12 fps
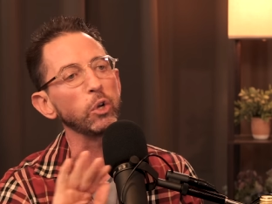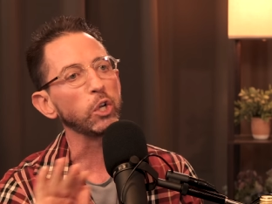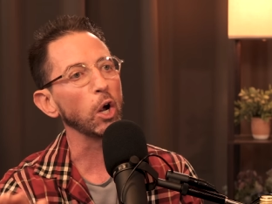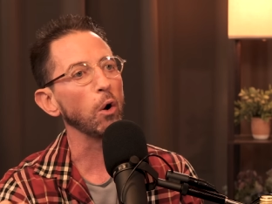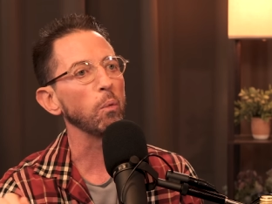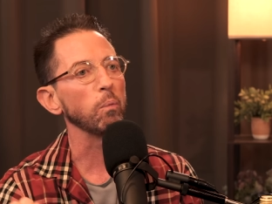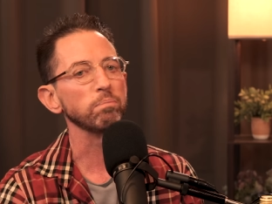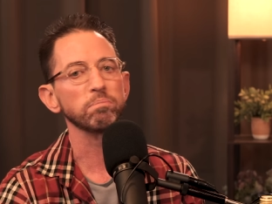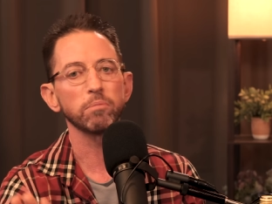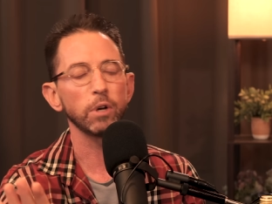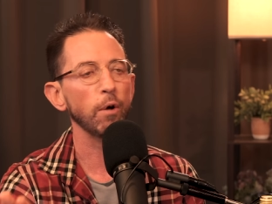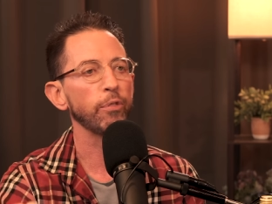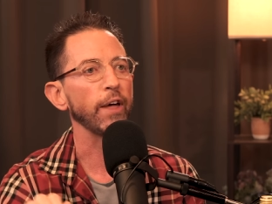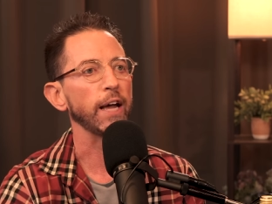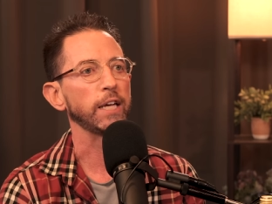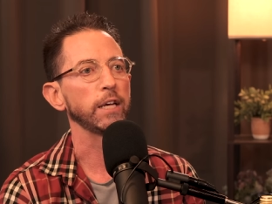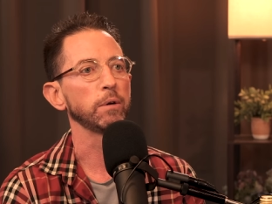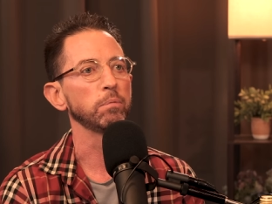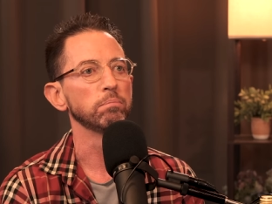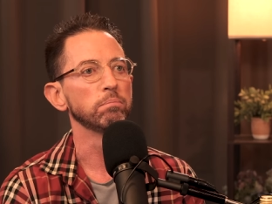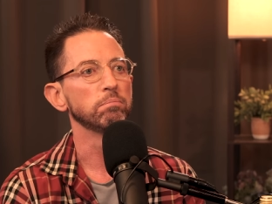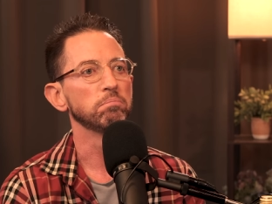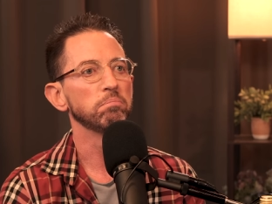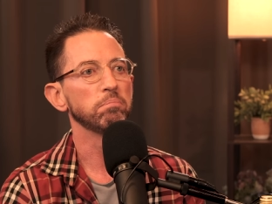Don't, no, thank you.
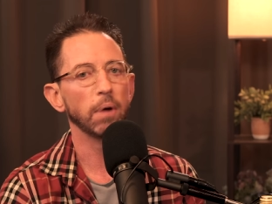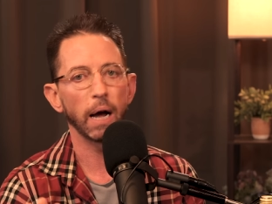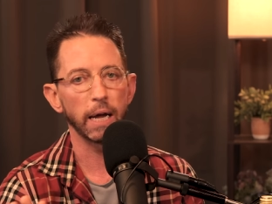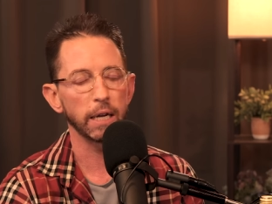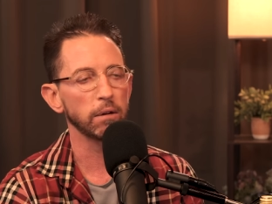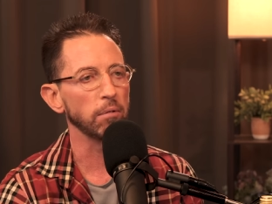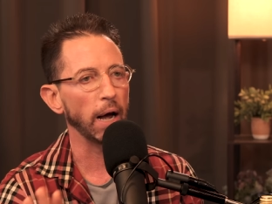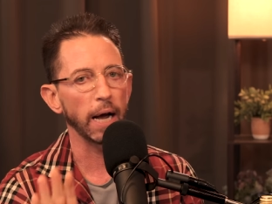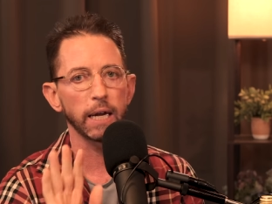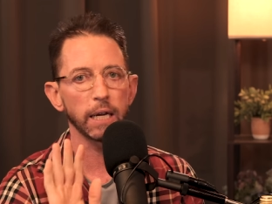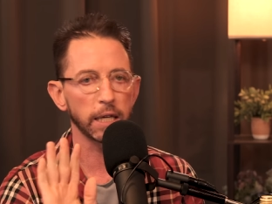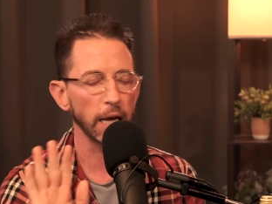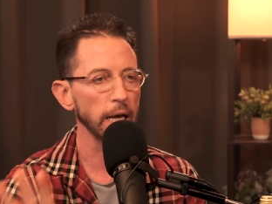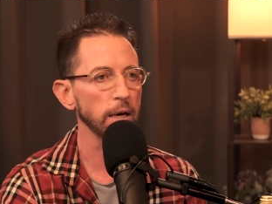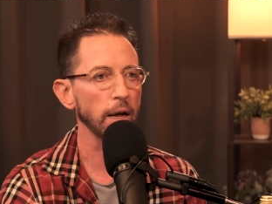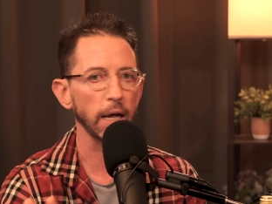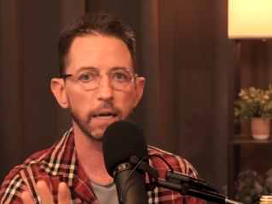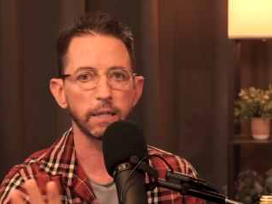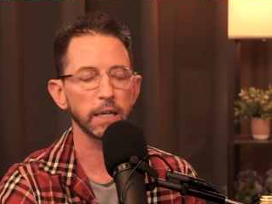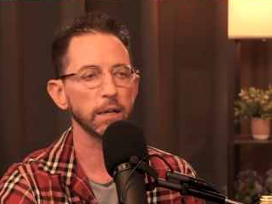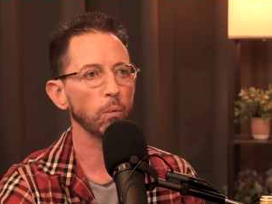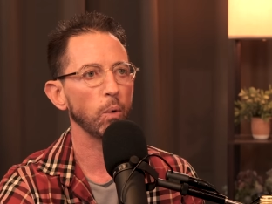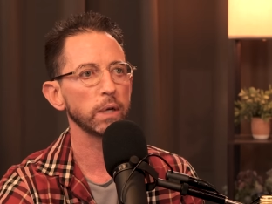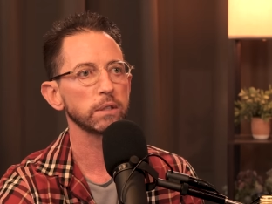And I did
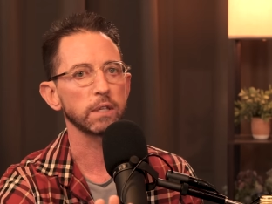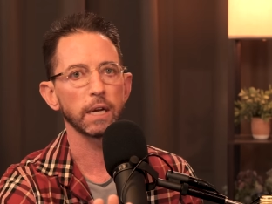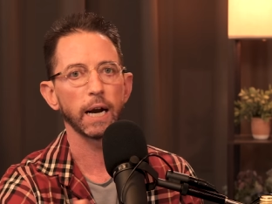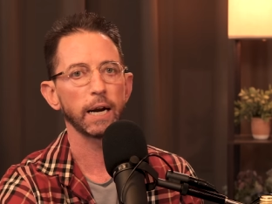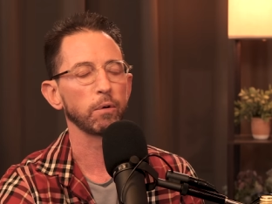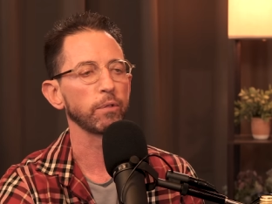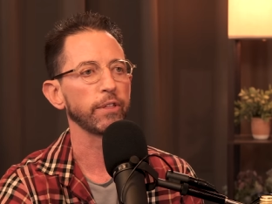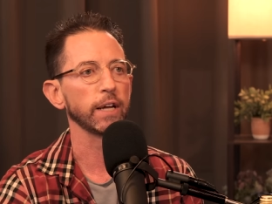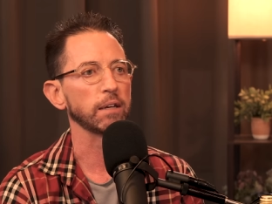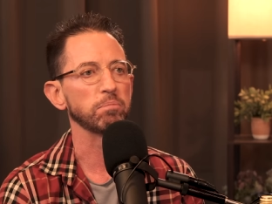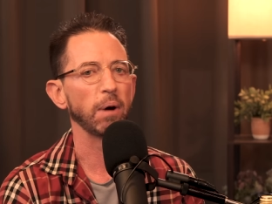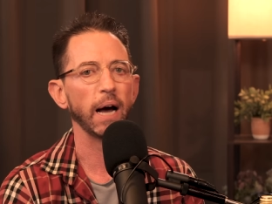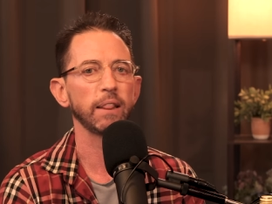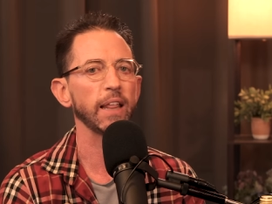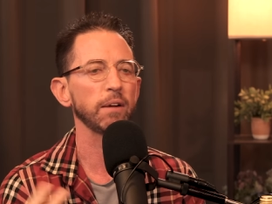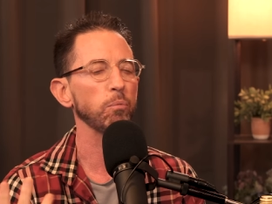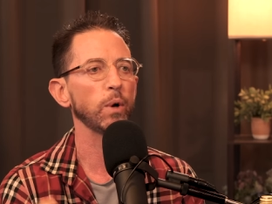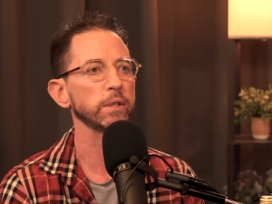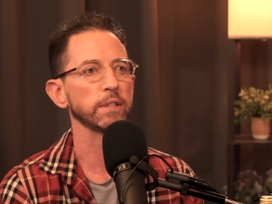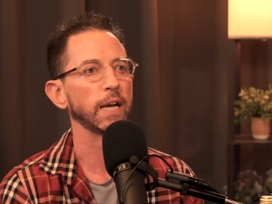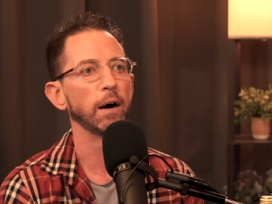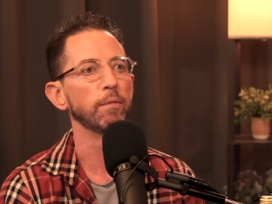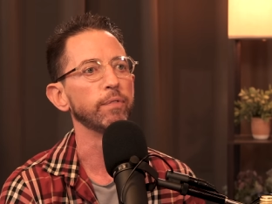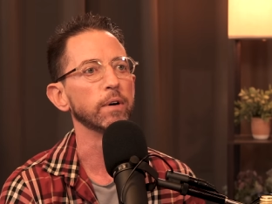it once and I don't think, that wasn't
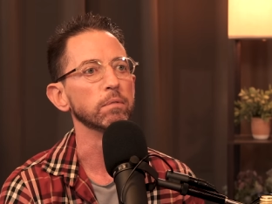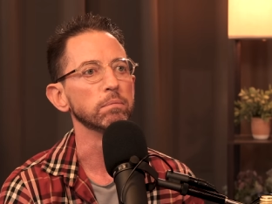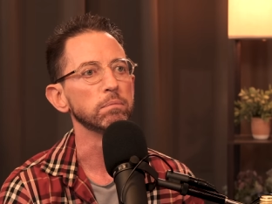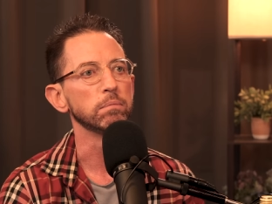helpful